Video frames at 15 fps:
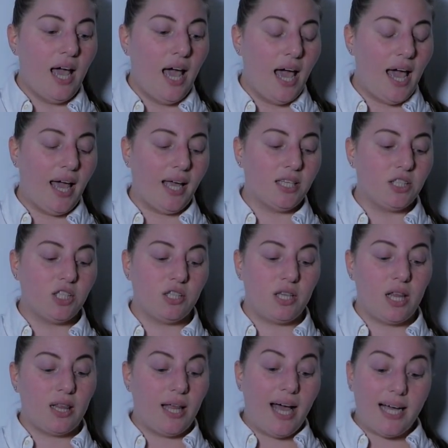And so
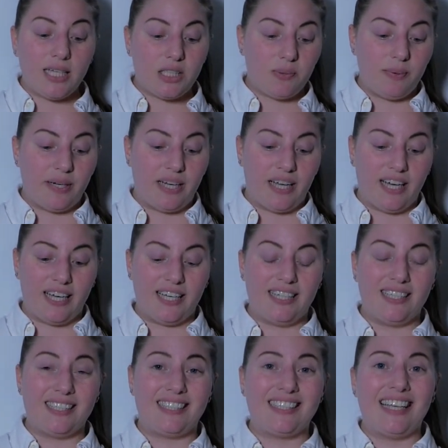the last one
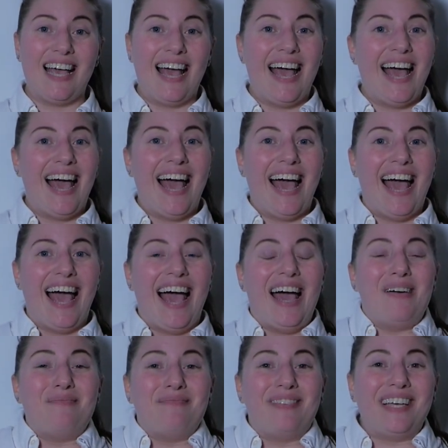is
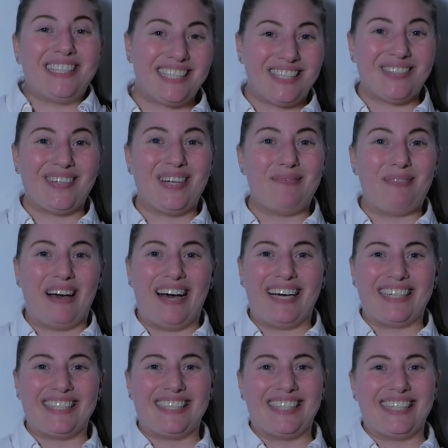mystery
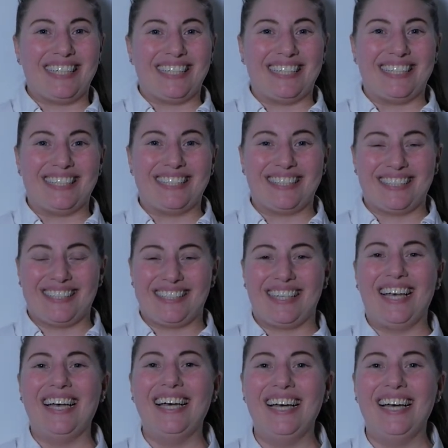boxes.